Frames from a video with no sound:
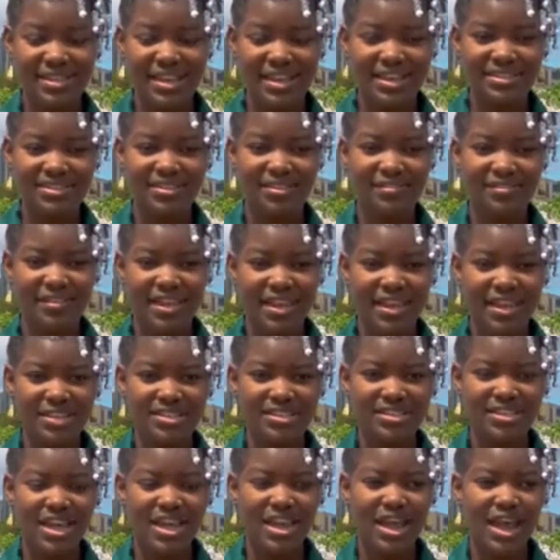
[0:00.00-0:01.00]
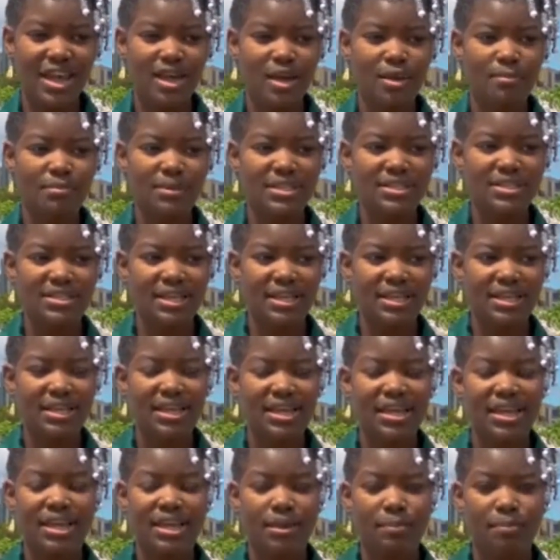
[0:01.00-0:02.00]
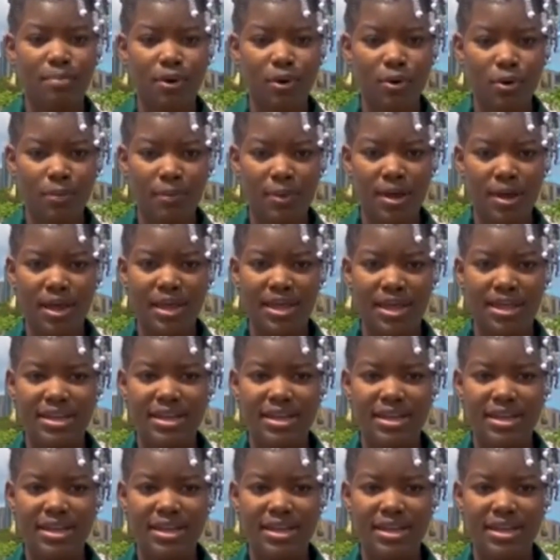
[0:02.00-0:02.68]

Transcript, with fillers: years of age and I completed a diploma